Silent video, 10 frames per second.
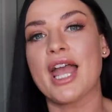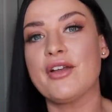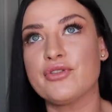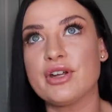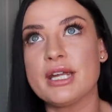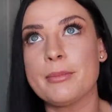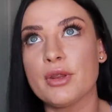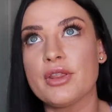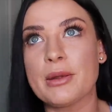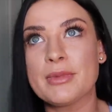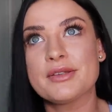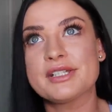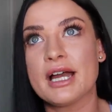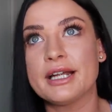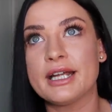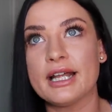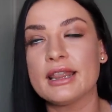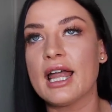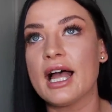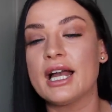every month I'm now starting a
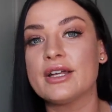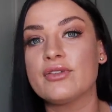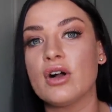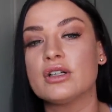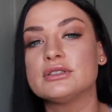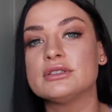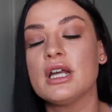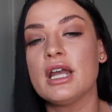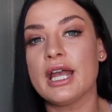live on